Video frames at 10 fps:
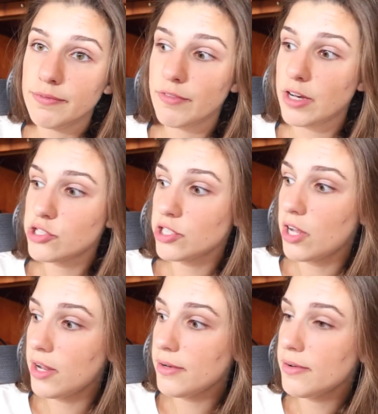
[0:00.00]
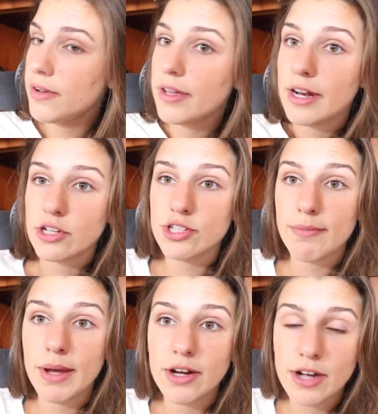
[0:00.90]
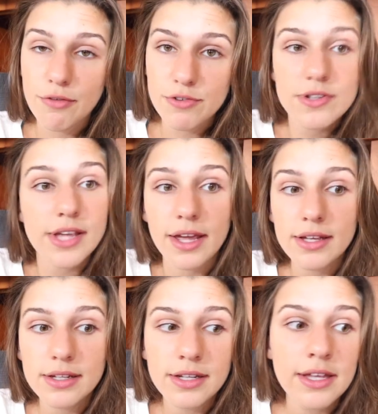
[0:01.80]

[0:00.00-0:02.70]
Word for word: Got a shirt on. I can actually have my hair down for a second.